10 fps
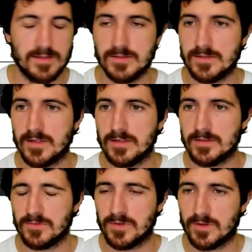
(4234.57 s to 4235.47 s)

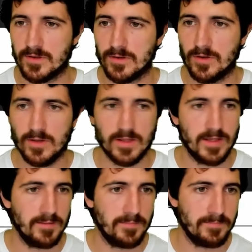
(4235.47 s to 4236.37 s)
instance. We're going to call
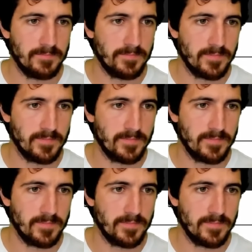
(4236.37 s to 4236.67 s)
it